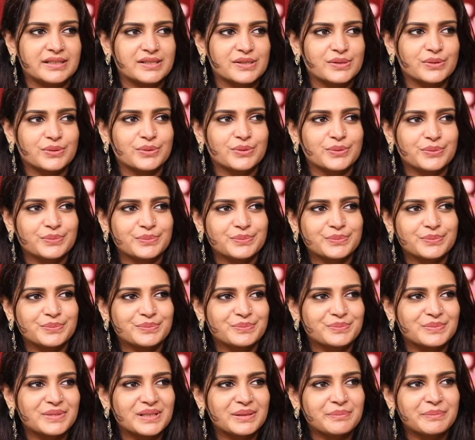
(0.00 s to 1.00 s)
So
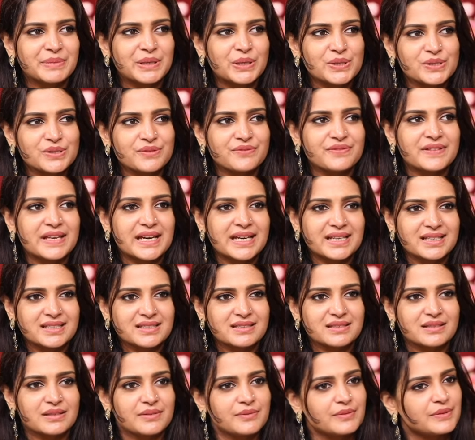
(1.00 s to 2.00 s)
because of
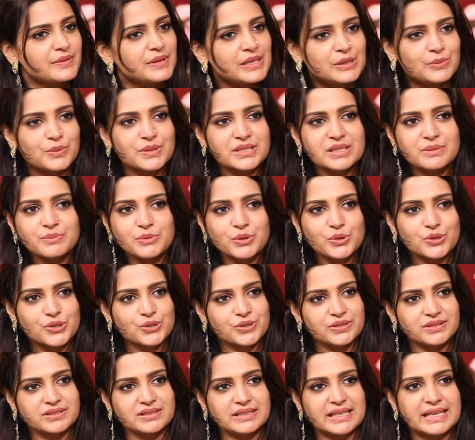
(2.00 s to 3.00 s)
that it was a
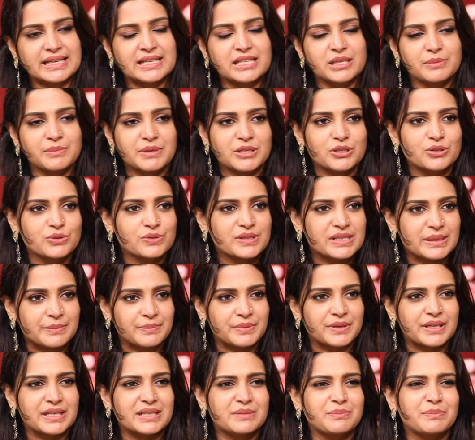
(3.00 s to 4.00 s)
mutual agreement to
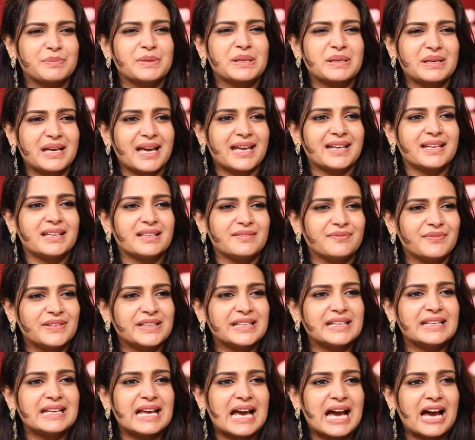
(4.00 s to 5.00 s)
separate, and we
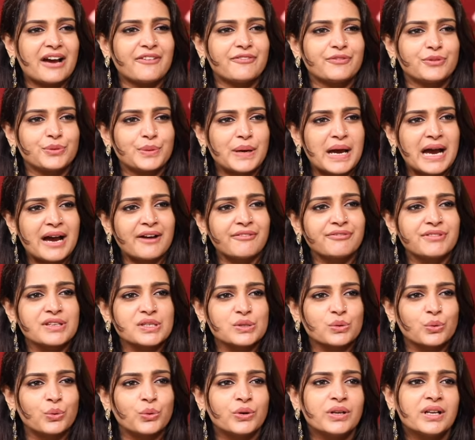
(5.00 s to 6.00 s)
didn't have to have
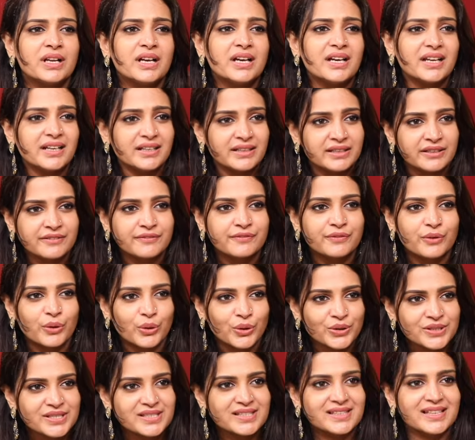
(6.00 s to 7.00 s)
this whole
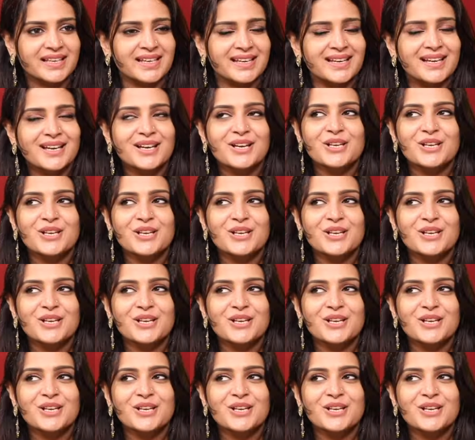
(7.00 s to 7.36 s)
divorce thing.